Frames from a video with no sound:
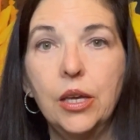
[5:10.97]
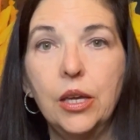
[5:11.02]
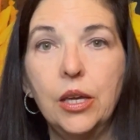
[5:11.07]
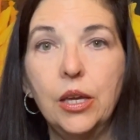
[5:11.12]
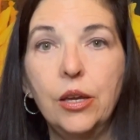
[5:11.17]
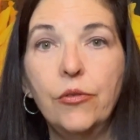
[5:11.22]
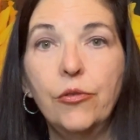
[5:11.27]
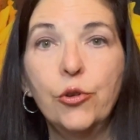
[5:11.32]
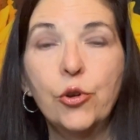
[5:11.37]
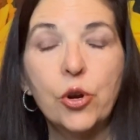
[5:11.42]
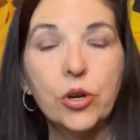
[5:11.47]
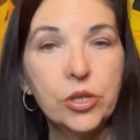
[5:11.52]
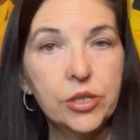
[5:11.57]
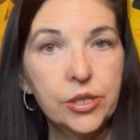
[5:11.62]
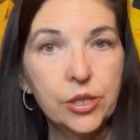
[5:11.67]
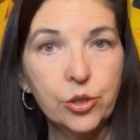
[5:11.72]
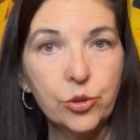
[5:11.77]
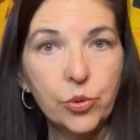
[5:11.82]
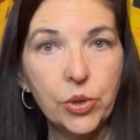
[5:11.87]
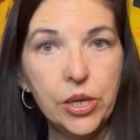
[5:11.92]
If you are in a
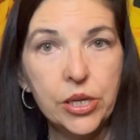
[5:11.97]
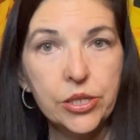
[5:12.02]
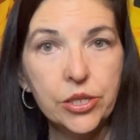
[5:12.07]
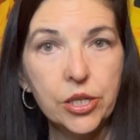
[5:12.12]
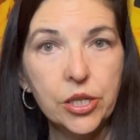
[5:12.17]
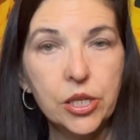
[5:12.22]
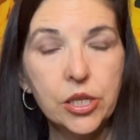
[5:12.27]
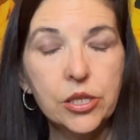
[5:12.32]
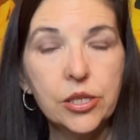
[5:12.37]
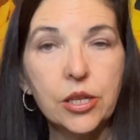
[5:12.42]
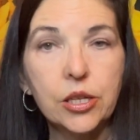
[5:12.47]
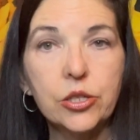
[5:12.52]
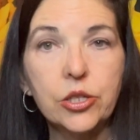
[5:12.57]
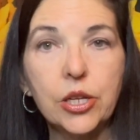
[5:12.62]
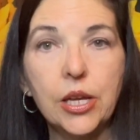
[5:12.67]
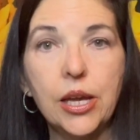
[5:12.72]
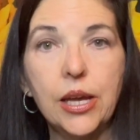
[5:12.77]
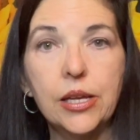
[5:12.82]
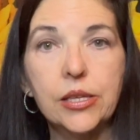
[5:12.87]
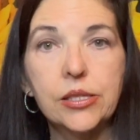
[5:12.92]
situation such
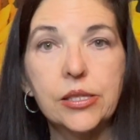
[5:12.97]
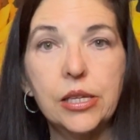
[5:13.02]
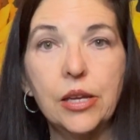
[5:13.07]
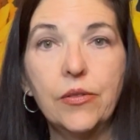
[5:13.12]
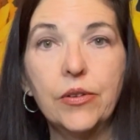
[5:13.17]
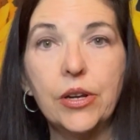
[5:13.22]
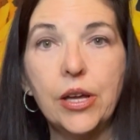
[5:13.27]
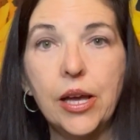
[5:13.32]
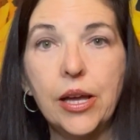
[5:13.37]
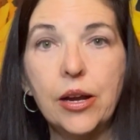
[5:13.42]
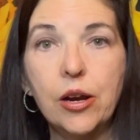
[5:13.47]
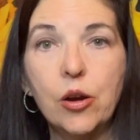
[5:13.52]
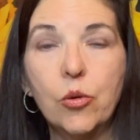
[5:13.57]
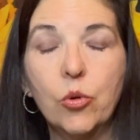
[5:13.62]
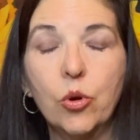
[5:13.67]
as Steve and I are,